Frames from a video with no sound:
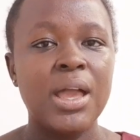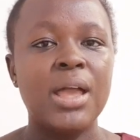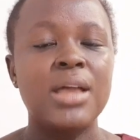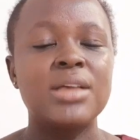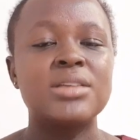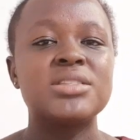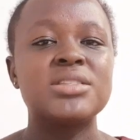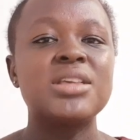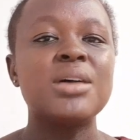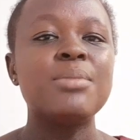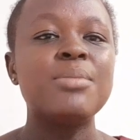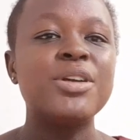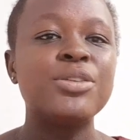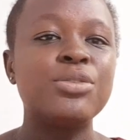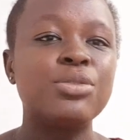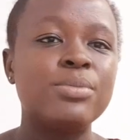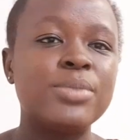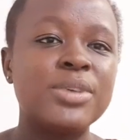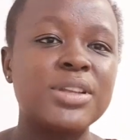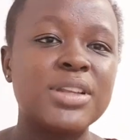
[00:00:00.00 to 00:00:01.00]
Somebody will
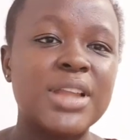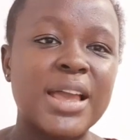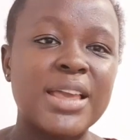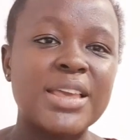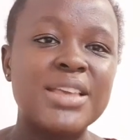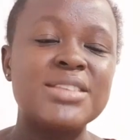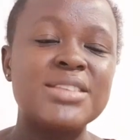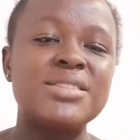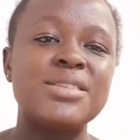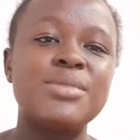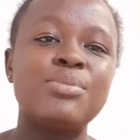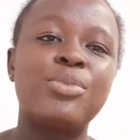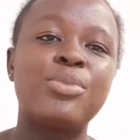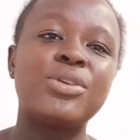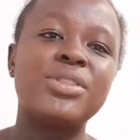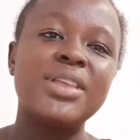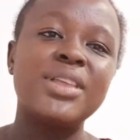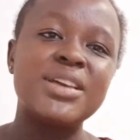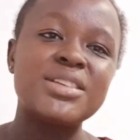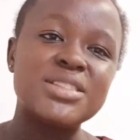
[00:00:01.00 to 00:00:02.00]
be like, it's
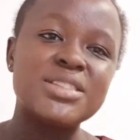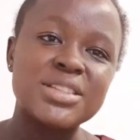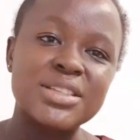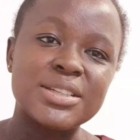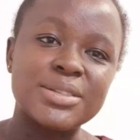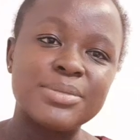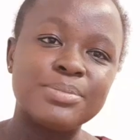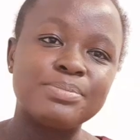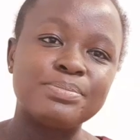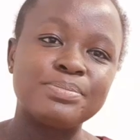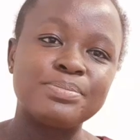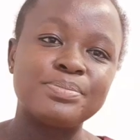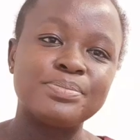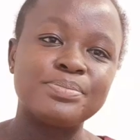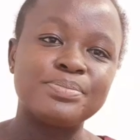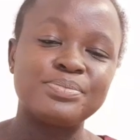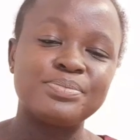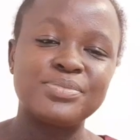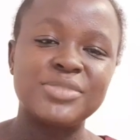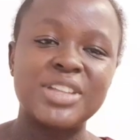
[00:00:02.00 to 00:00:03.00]
importation
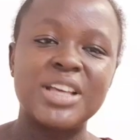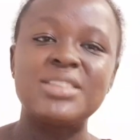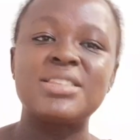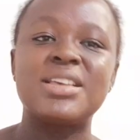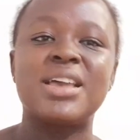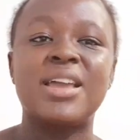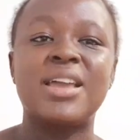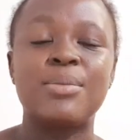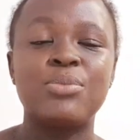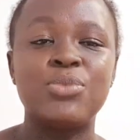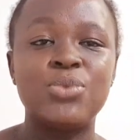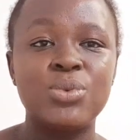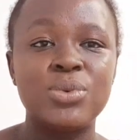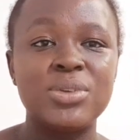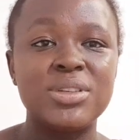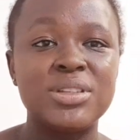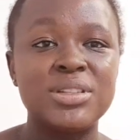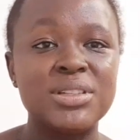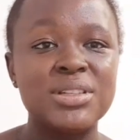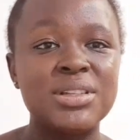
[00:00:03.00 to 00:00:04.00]
that I am
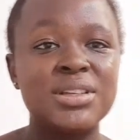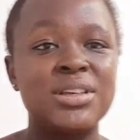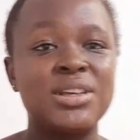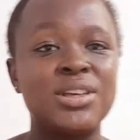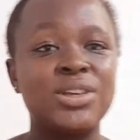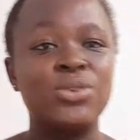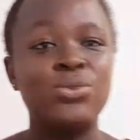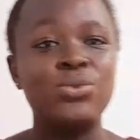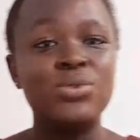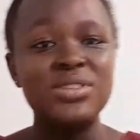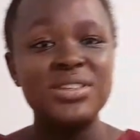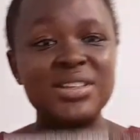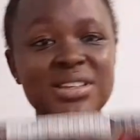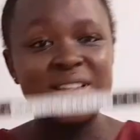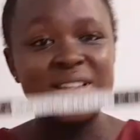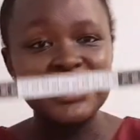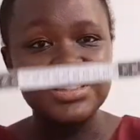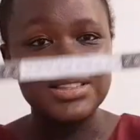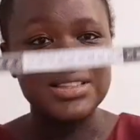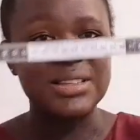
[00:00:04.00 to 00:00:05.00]
doing. You see
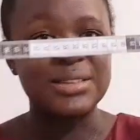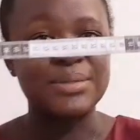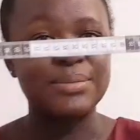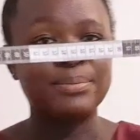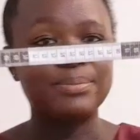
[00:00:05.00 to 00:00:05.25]
this thing?